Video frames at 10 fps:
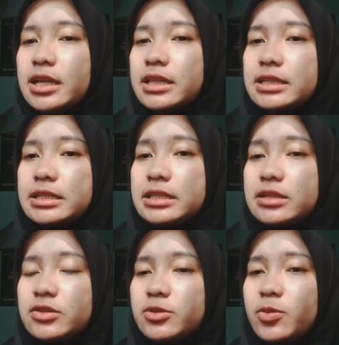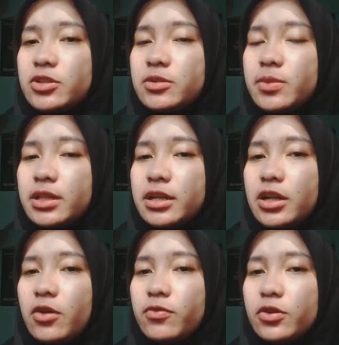This is the responsibility
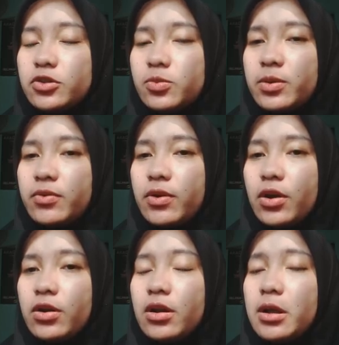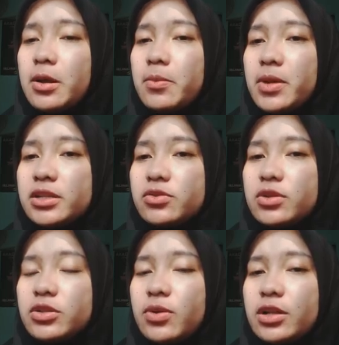of your superior, but you
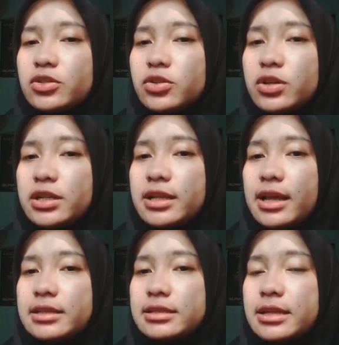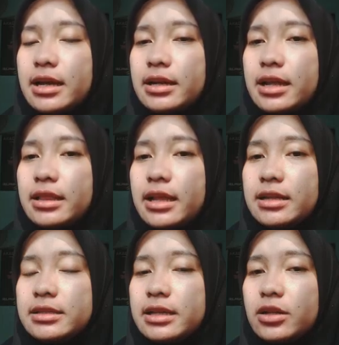need to ensure it gets done and that
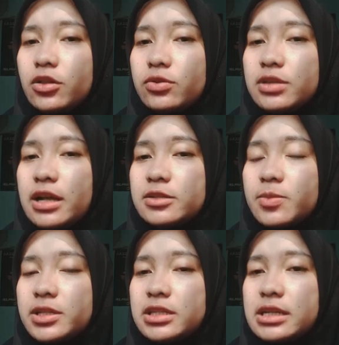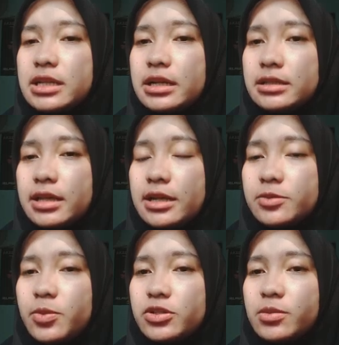it includes as much detail as
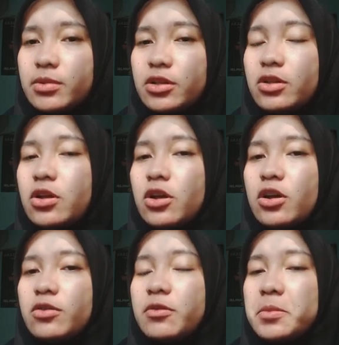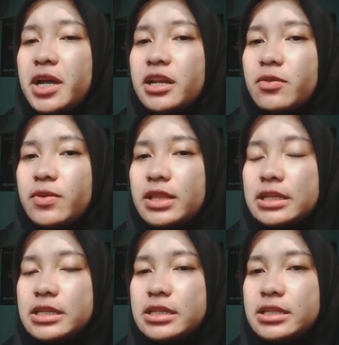possible from any
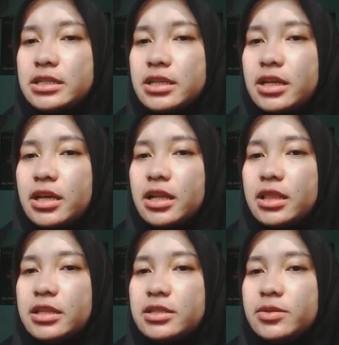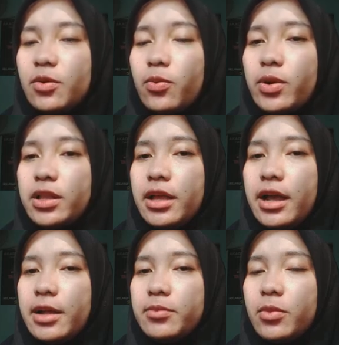witnesses. This will
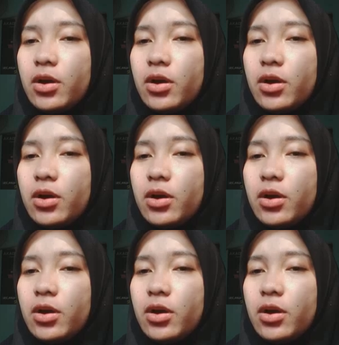help